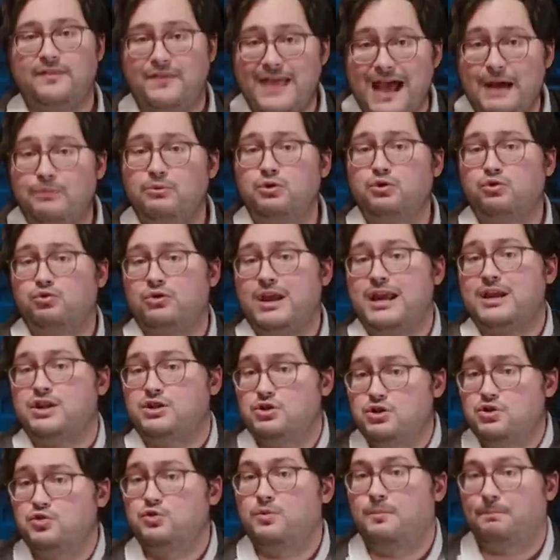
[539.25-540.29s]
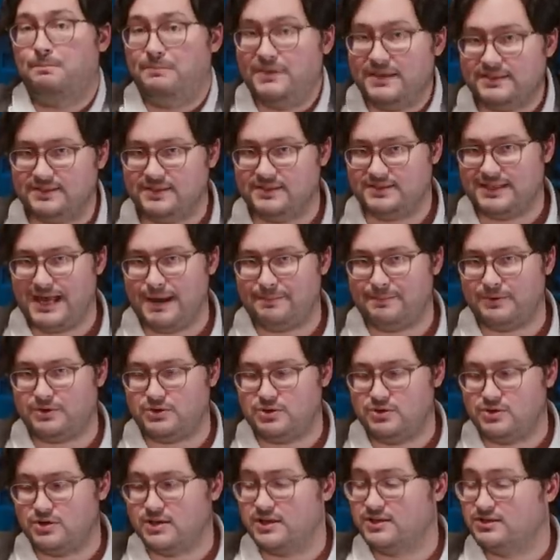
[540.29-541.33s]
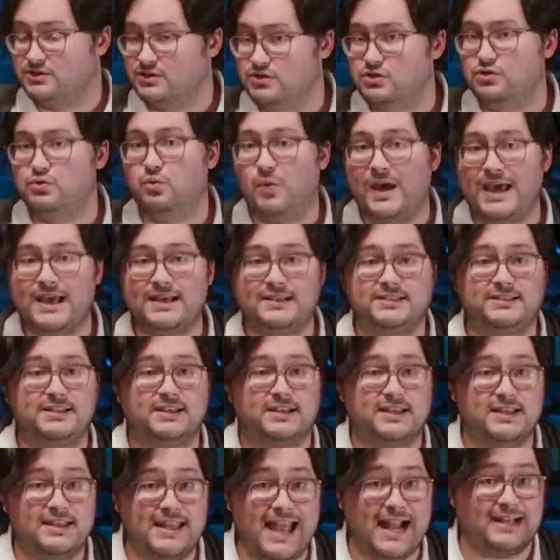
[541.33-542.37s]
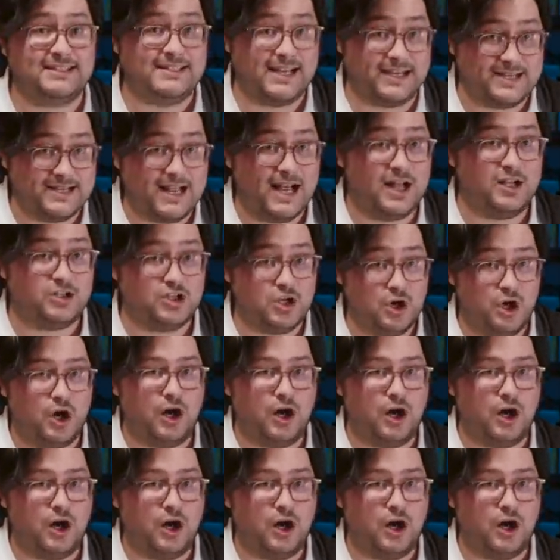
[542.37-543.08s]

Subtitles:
that will create new business opportunities, new ways to connect. Technology